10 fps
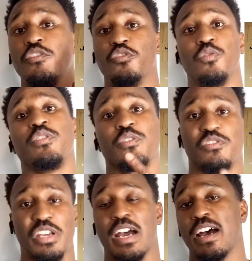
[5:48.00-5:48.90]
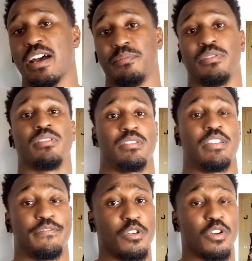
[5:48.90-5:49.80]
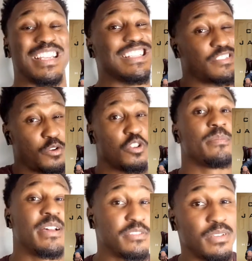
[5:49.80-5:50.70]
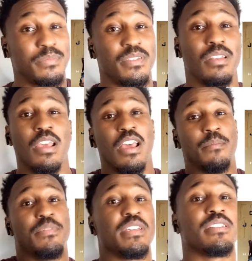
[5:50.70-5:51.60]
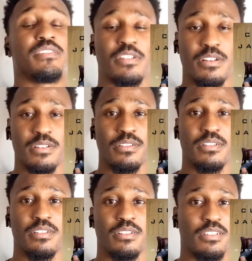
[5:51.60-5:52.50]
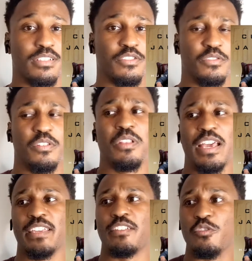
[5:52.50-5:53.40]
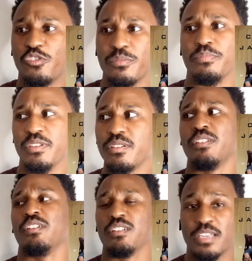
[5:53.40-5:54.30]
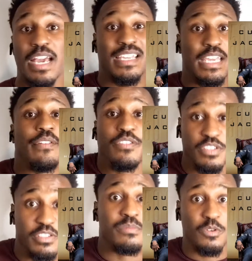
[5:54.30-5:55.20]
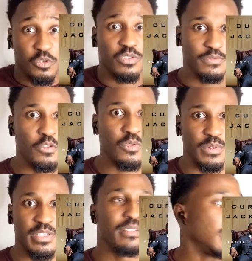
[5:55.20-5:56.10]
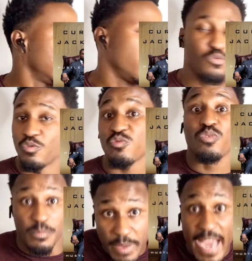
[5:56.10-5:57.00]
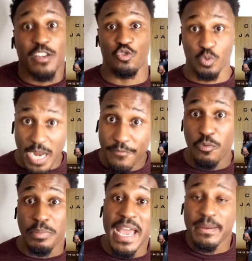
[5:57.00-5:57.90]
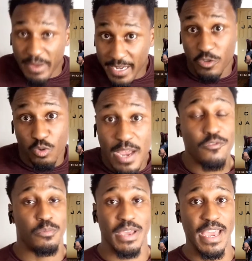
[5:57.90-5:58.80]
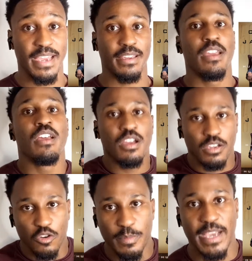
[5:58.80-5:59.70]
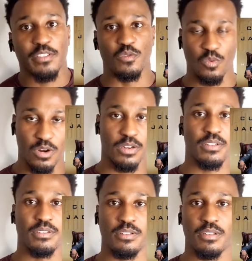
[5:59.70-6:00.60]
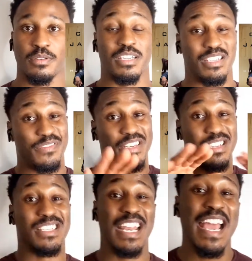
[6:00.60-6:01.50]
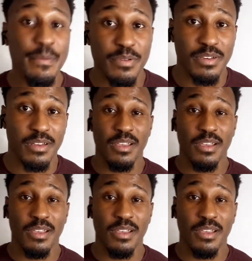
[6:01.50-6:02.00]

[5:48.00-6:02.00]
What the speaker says: Do your job. If you're concerned about something, be concerned. Because, you know, like, you should be. God gave us these emotions for a reason. Like, you want to pack a travel bag? Pack a travel bag. Go back to work. Because if it doesn't happen,